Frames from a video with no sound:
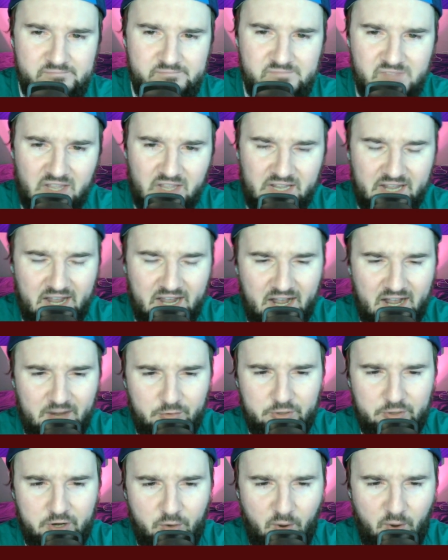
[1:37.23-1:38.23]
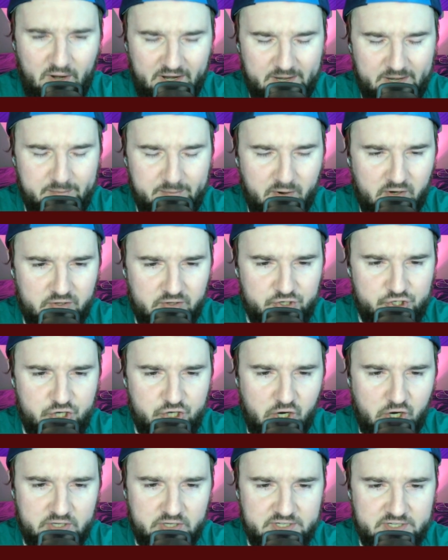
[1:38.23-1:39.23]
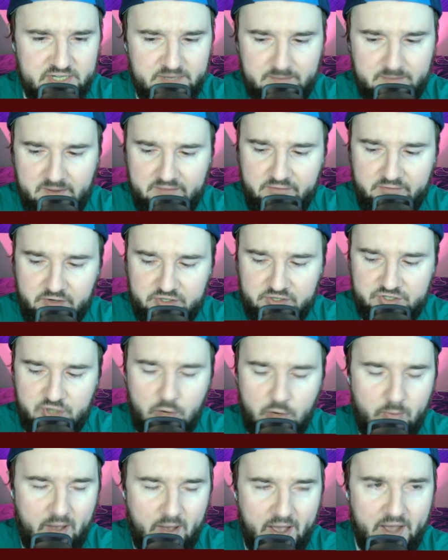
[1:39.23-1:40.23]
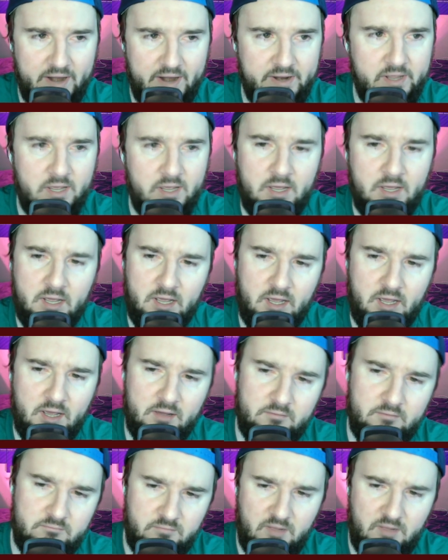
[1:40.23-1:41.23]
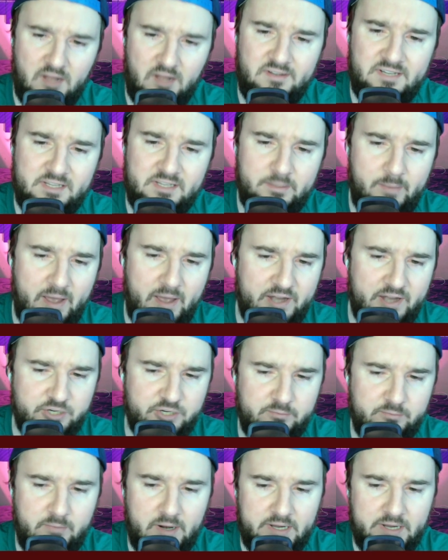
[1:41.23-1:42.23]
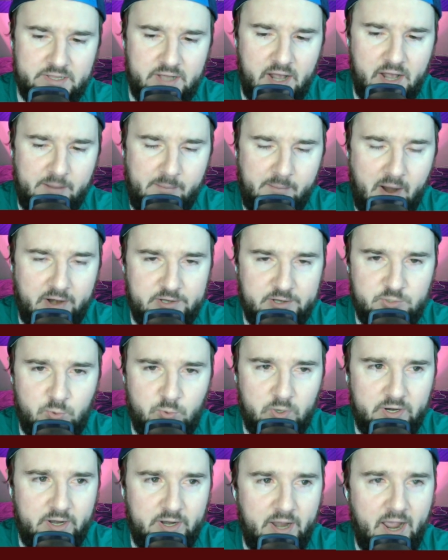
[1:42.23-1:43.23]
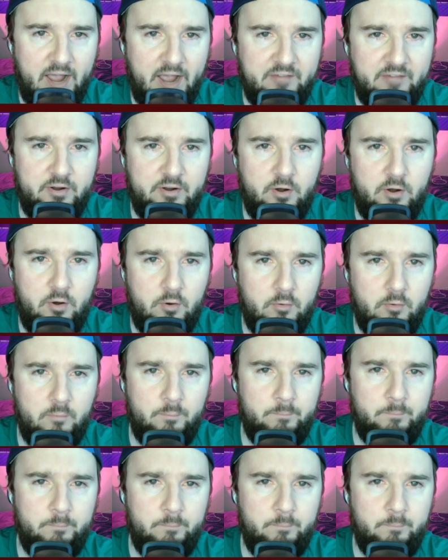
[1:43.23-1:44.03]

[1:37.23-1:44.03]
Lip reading: yeah, I really don't want any part of this Charlotte team. They've looked so bad. I'll take the Magic money line minus 1.5 at home.